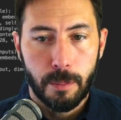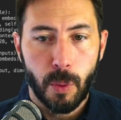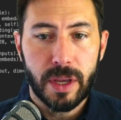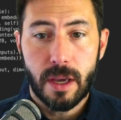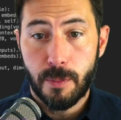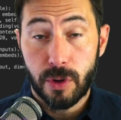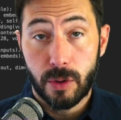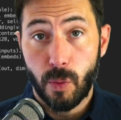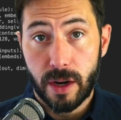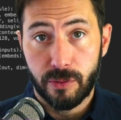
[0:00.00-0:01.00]
But we can't put
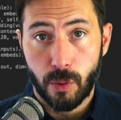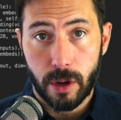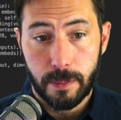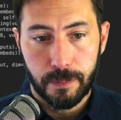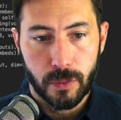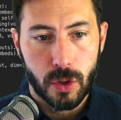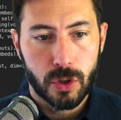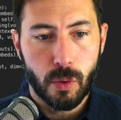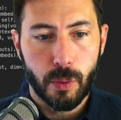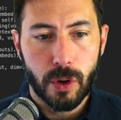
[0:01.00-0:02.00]
in when and 40.
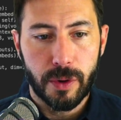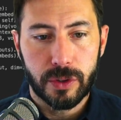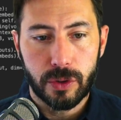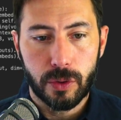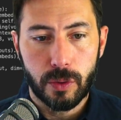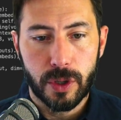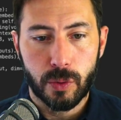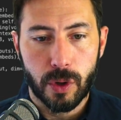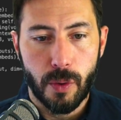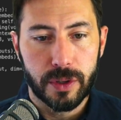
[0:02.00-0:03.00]
So what we're going to do
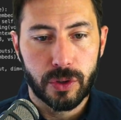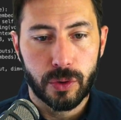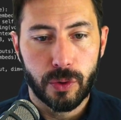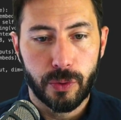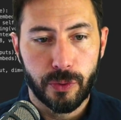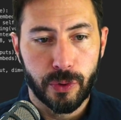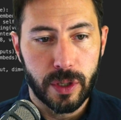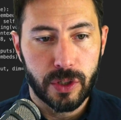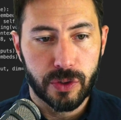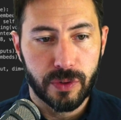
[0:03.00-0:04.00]
is we're going to, for
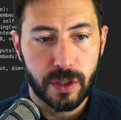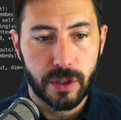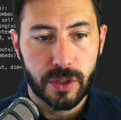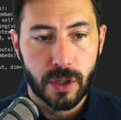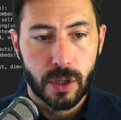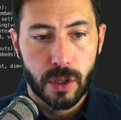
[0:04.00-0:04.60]
each of these